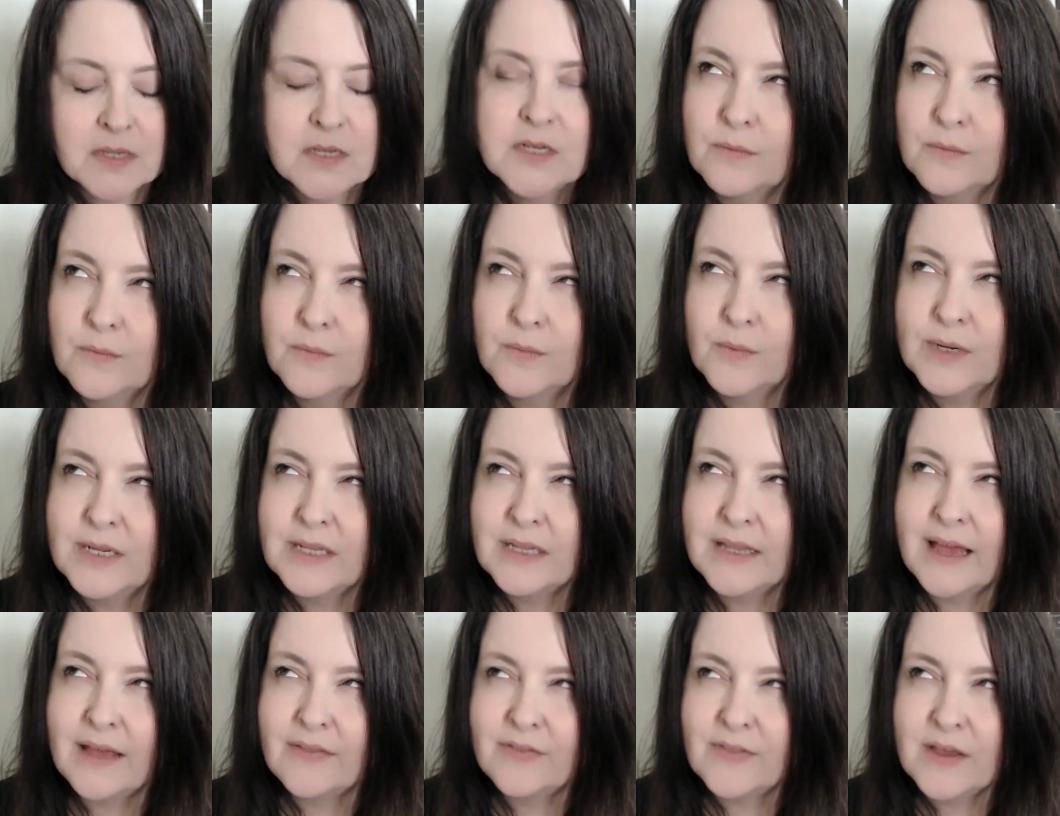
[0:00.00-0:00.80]

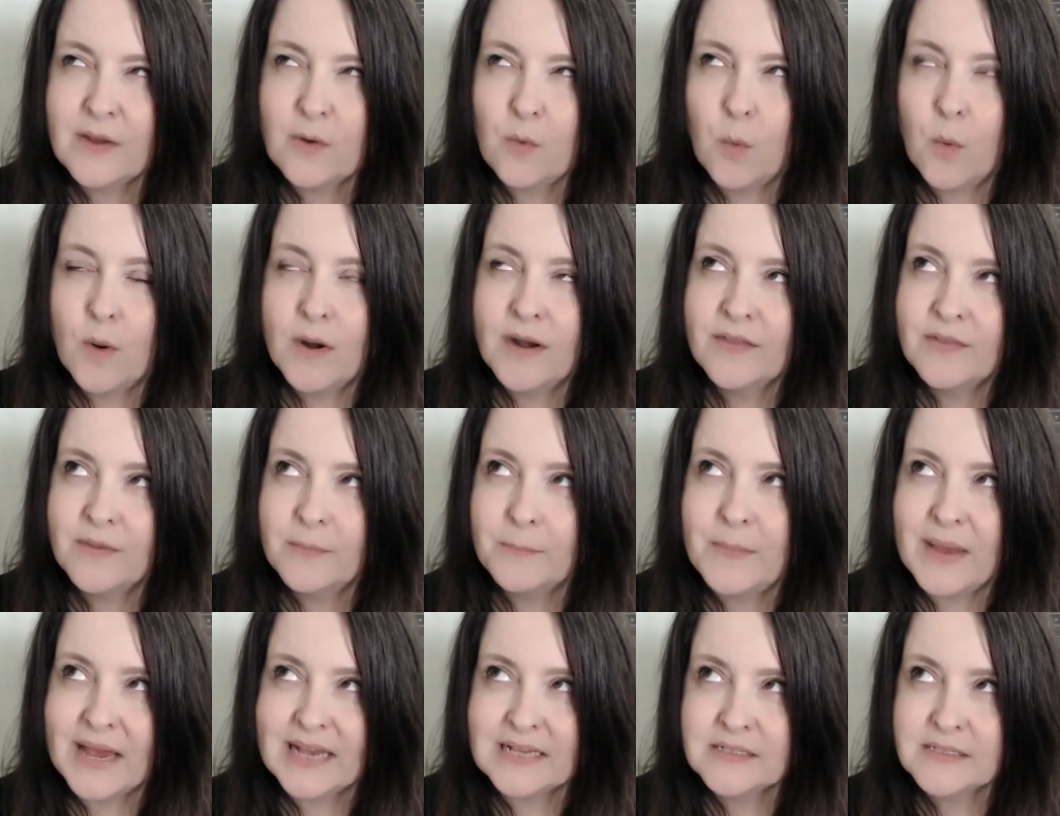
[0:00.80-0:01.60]
Really, I think one of the
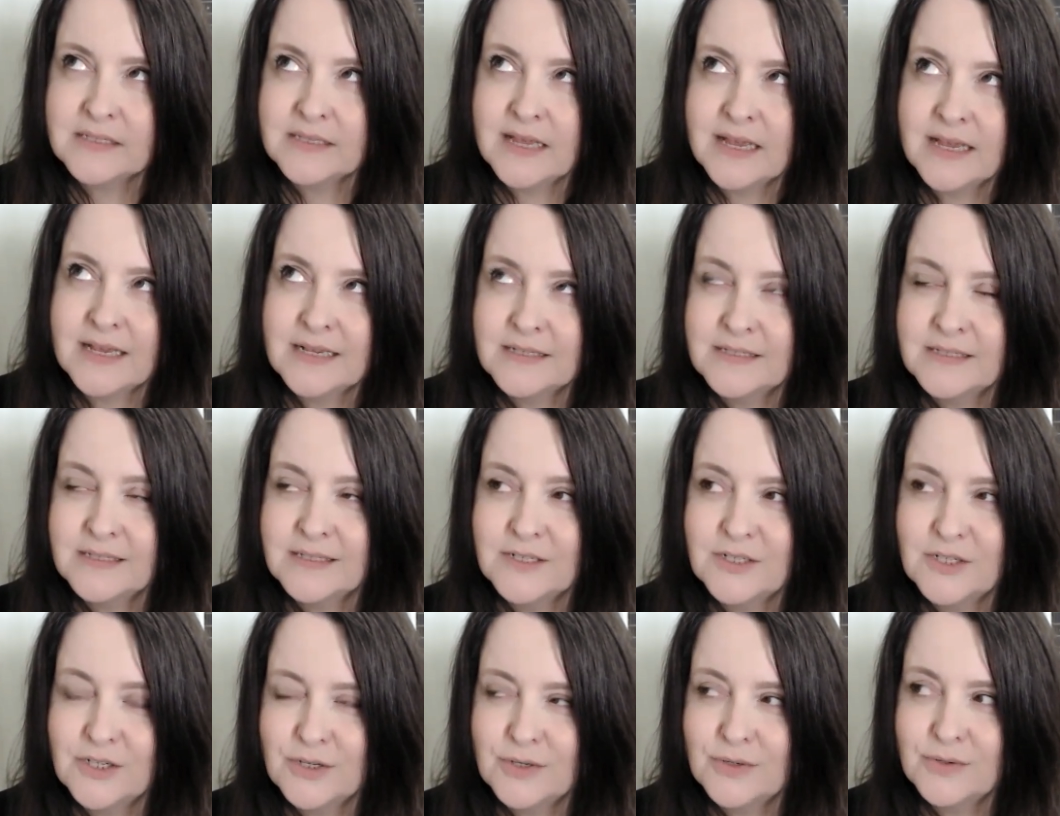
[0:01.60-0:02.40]
best things
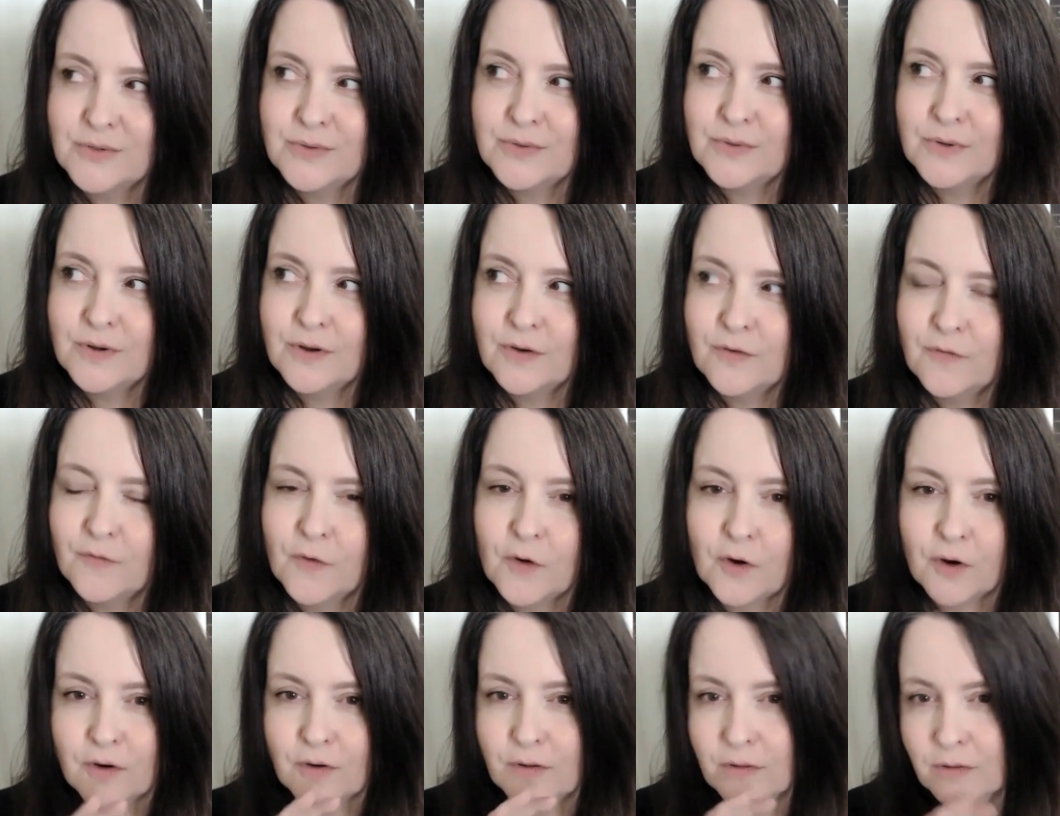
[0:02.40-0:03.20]
to do
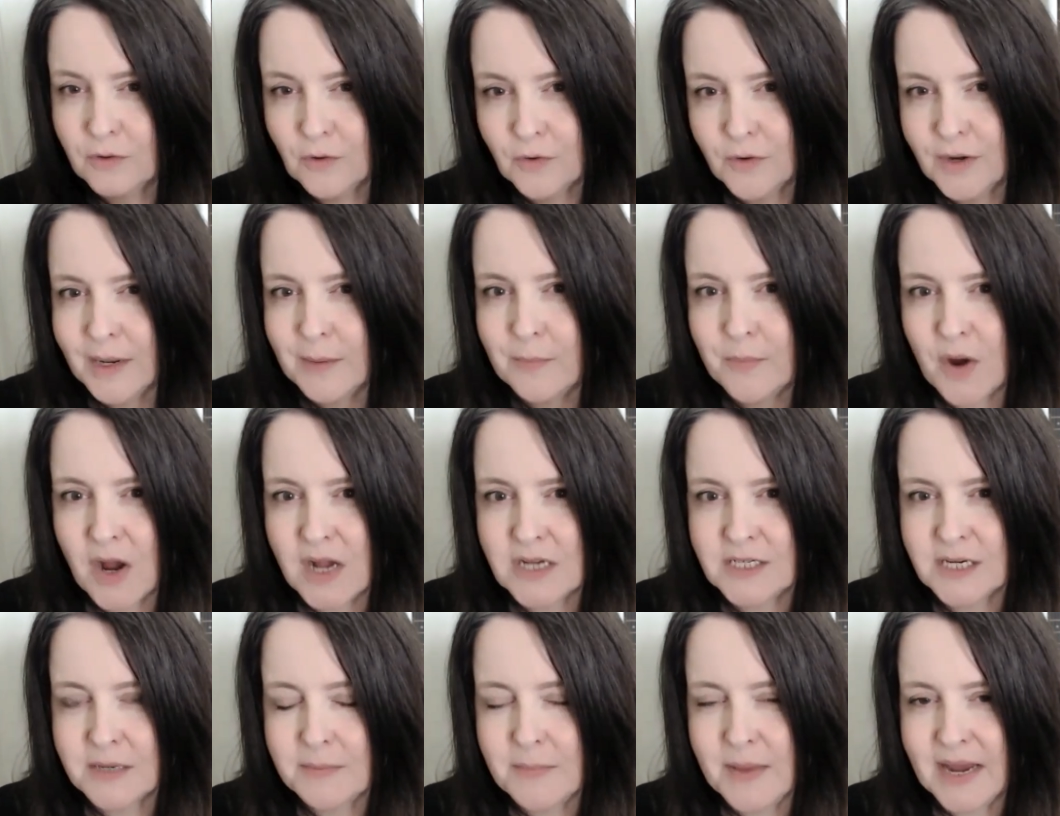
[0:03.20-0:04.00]
for learning
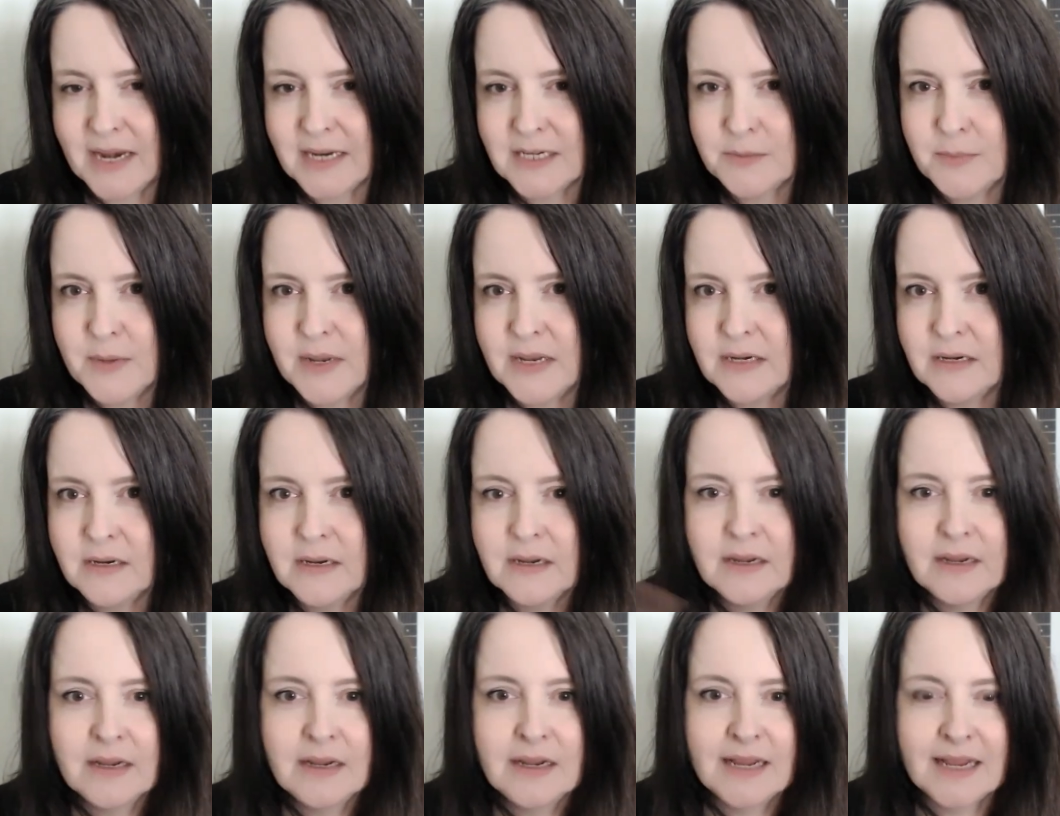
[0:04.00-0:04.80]
project management
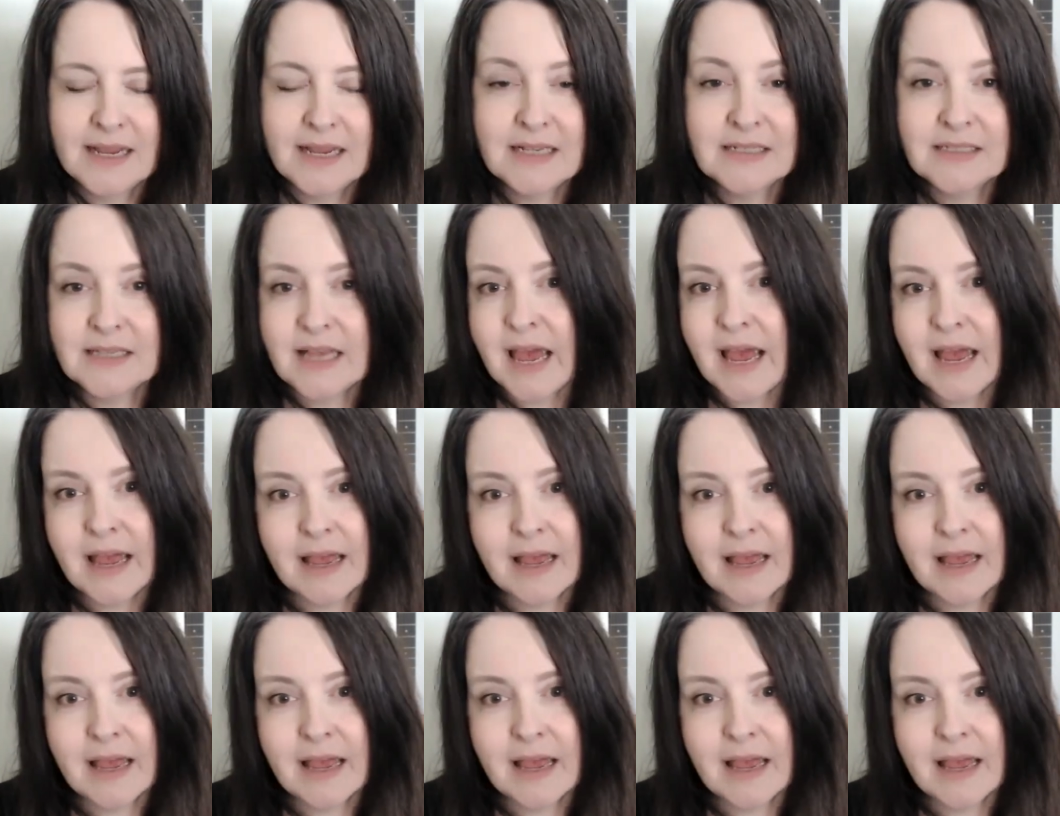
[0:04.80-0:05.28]
is